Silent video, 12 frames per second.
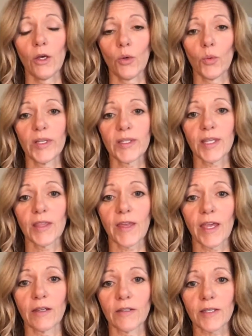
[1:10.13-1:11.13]
We see
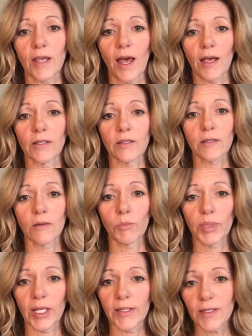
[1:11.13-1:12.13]
things as
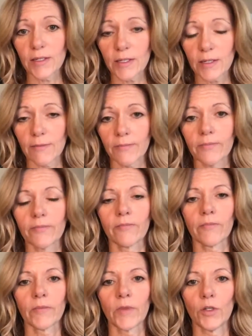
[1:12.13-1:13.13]
pleasant,
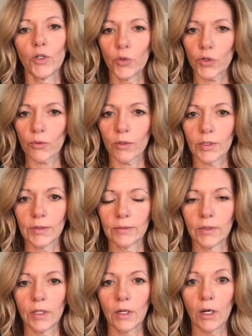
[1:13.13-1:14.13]
neutral,
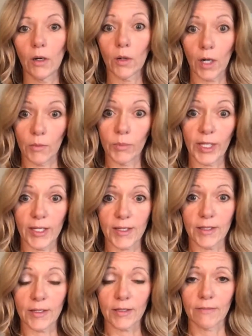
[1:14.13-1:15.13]
or
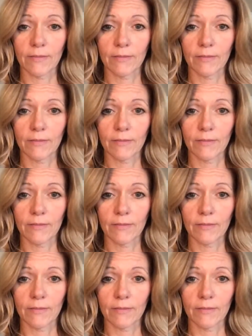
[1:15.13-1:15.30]
unpleasant.